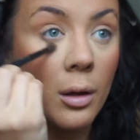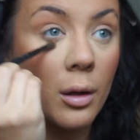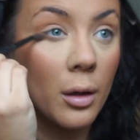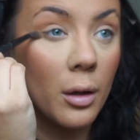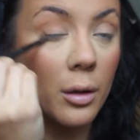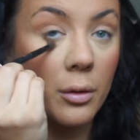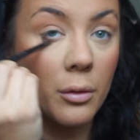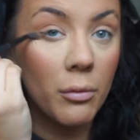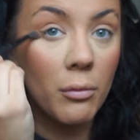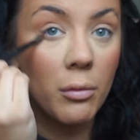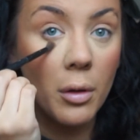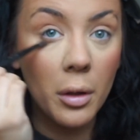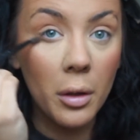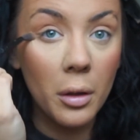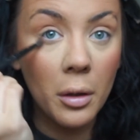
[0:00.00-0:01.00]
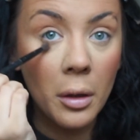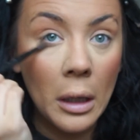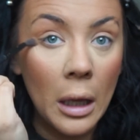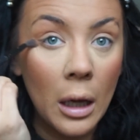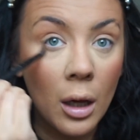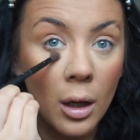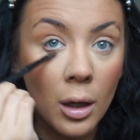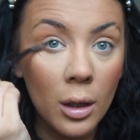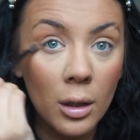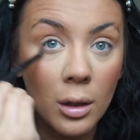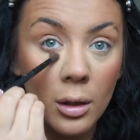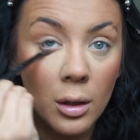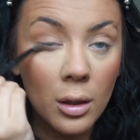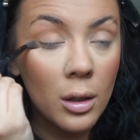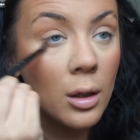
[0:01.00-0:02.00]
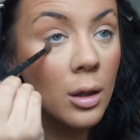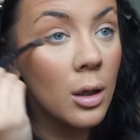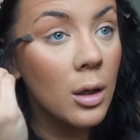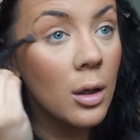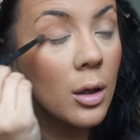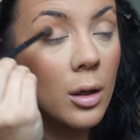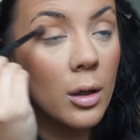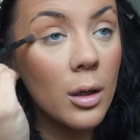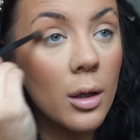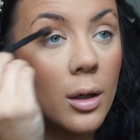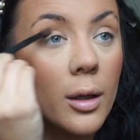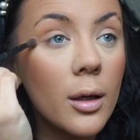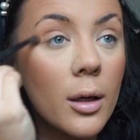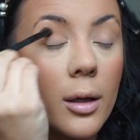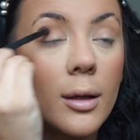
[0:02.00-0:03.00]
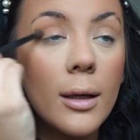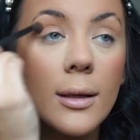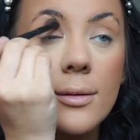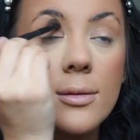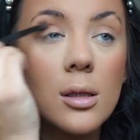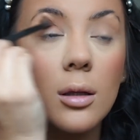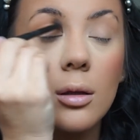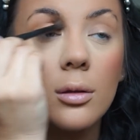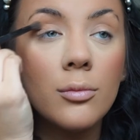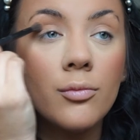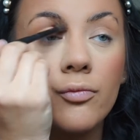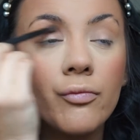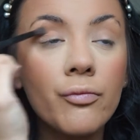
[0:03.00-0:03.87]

And I just run it under like a nice little,